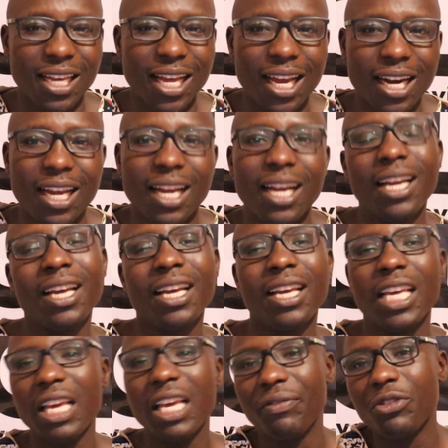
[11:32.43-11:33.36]
Ayala.
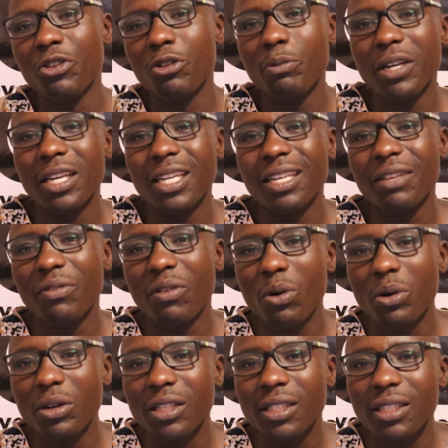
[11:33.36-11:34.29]
If Jubilee
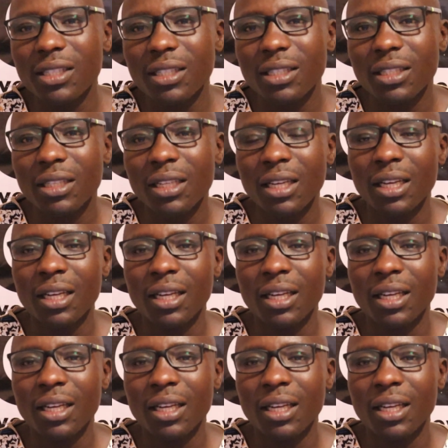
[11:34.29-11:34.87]
revokes,